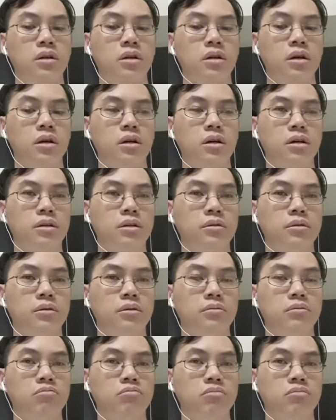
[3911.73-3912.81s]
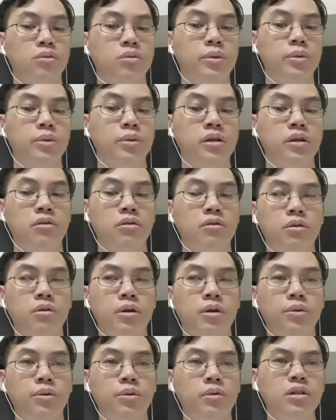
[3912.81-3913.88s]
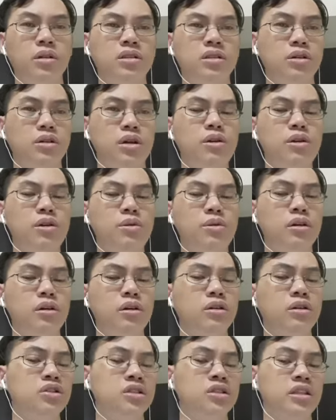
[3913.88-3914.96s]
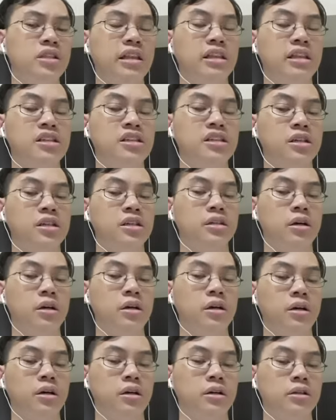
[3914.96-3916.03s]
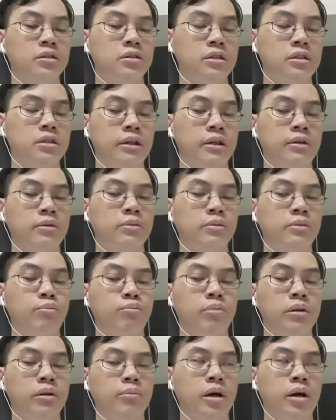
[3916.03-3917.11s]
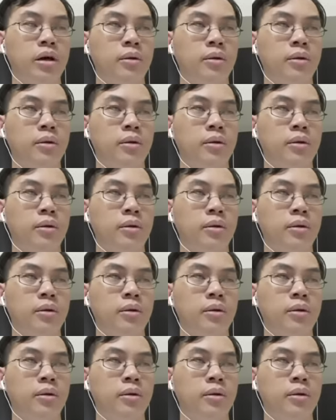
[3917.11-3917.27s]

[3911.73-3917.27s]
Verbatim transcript: uh, it will be it, it's a it will be an interesting addition uh, that uh,